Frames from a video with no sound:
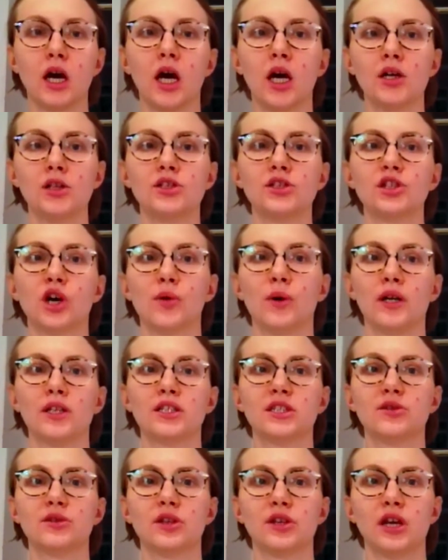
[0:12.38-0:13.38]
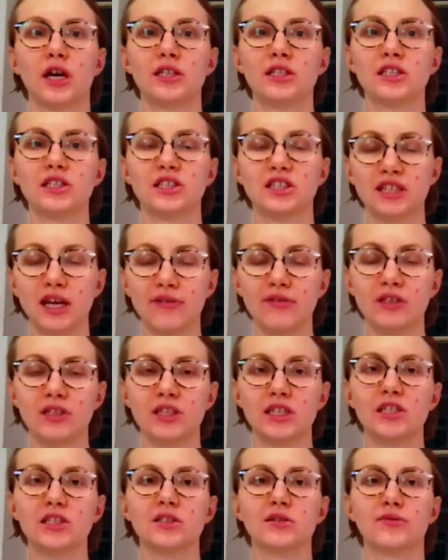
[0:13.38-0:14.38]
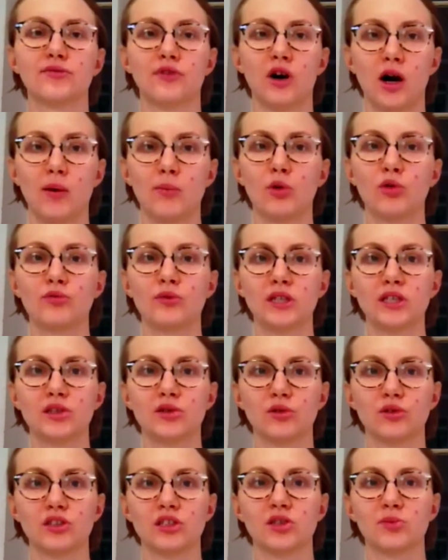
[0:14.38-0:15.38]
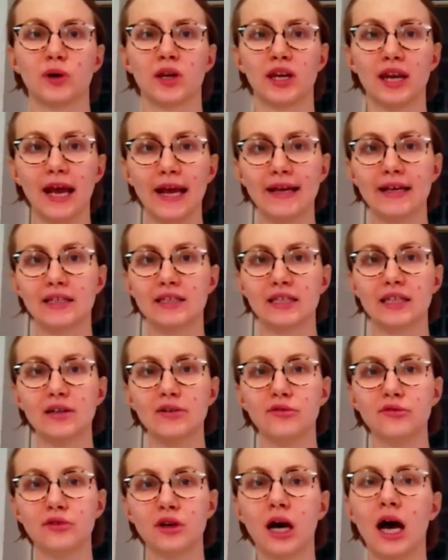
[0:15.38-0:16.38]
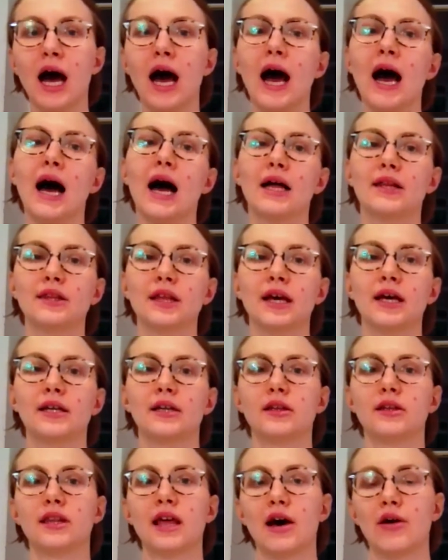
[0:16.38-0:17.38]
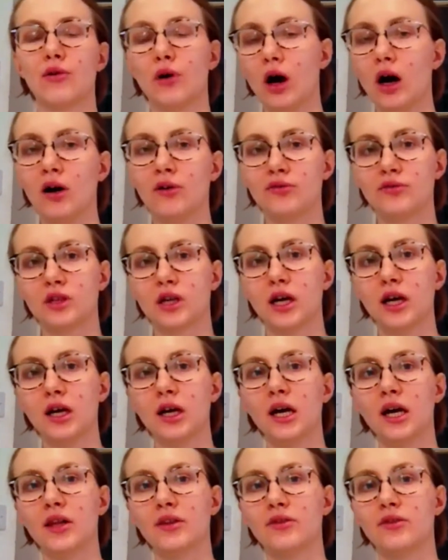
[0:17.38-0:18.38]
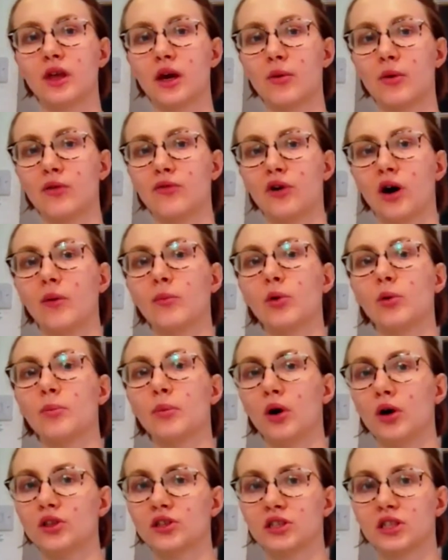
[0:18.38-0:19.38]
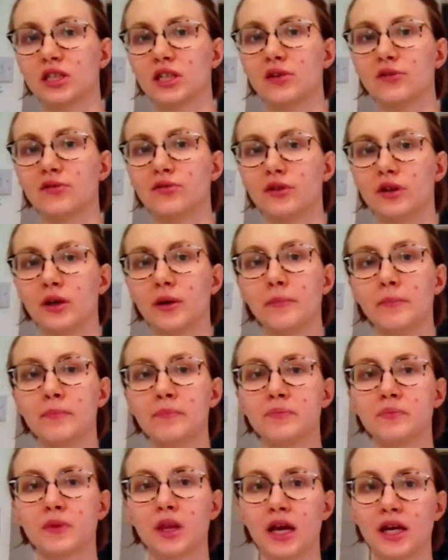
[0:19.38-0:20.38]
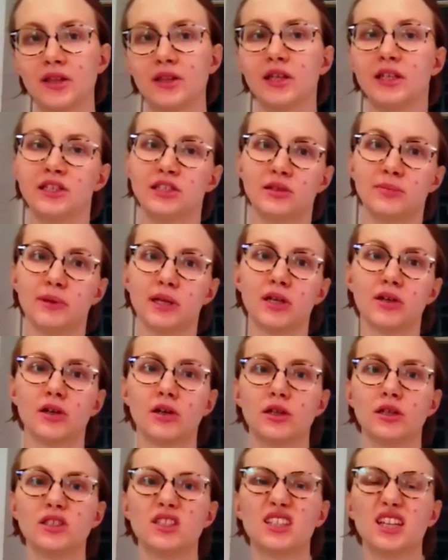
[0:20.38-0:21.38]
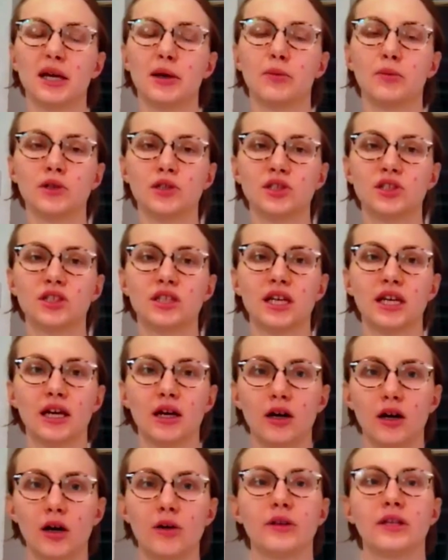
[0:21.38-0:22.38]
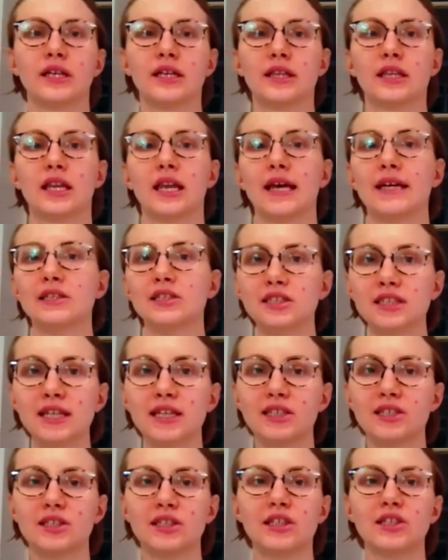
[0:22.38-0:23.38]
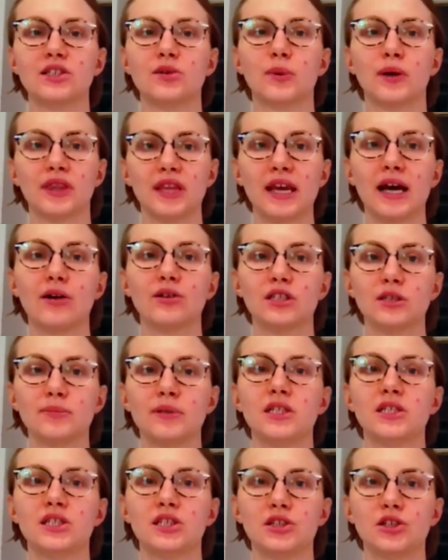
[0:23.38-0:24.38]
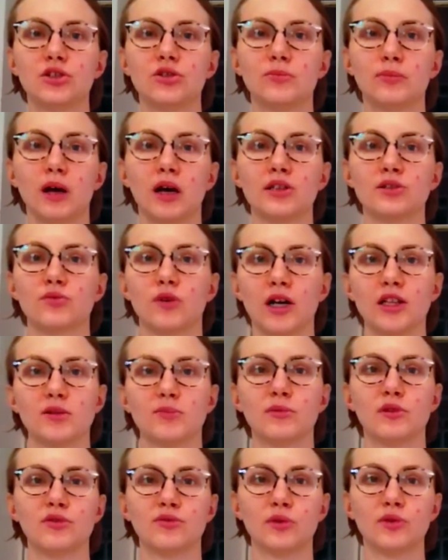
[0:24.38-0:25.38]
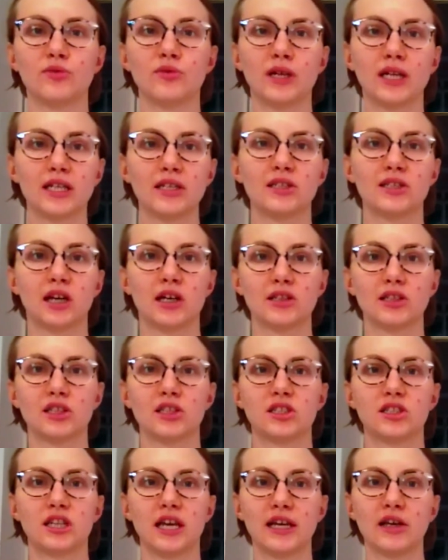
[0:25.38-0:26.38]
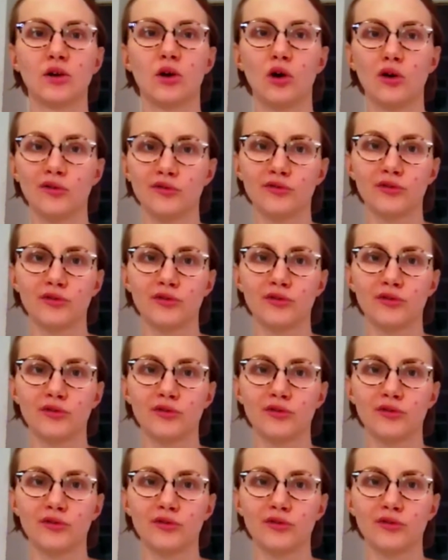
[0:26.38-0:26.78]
So until the 1970s, far more resources were negative, and then thereafter, they were far more positive. This is because it was only in the late 60s when the LGBTQ plus rights movement really started to take off.